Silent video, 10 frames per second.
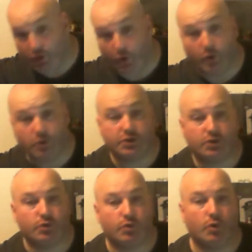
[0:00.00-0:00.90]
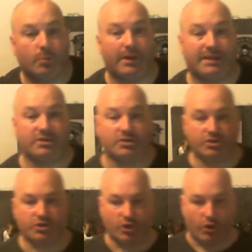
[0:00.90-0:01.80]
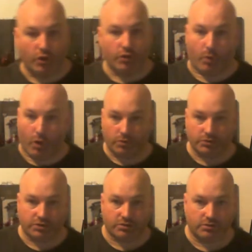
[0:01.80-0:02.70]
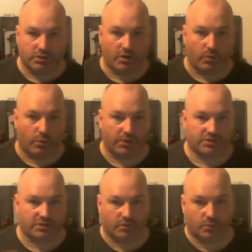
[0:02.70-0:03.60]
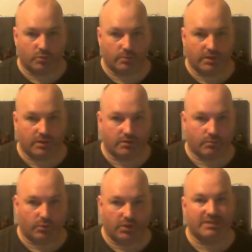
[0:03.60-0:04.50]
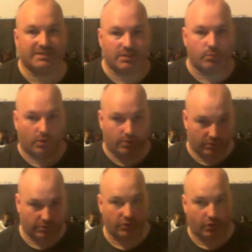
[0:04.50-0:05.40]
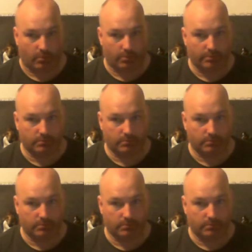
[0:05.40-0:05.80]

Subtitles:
also pictures on the walls, which there will be, well, you can see one on the top,